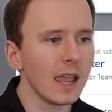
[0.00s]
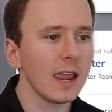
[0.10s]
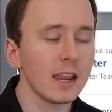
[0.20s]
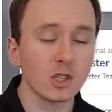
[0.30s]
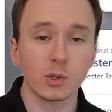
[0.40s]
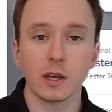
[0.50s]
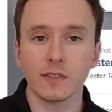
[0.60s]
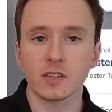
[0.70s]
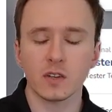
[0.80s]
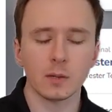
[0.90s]
history of
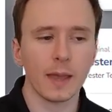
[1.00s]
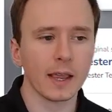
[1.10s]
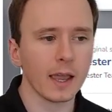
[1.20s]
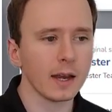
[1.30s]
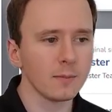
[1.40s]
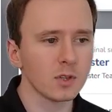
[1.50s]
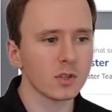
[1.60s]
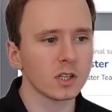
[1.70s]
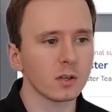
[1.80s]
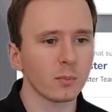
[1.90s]
this feedback item. So it's
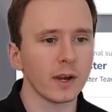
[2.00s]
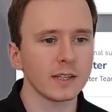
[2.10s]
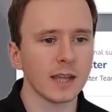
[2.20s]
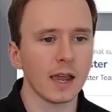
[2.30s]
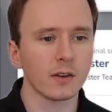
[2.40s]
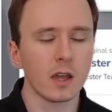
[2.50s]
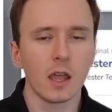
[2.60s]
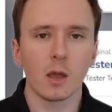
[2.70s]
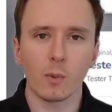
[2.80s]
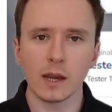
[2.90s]
going to break down
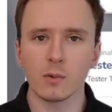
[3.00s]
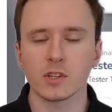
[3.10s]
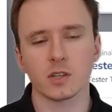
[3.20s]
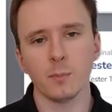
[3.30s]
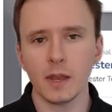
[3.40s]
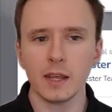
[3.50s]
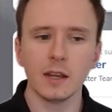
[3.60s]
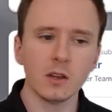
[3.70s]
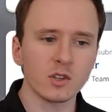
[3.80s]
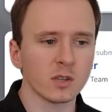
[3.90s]
when it was submitted,
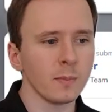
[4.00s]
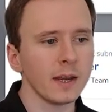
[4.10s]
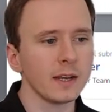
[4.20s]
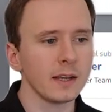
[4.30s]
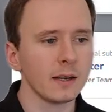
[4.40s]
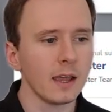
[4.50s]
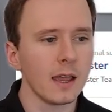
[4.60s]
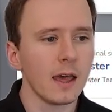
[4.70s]
who submitted it,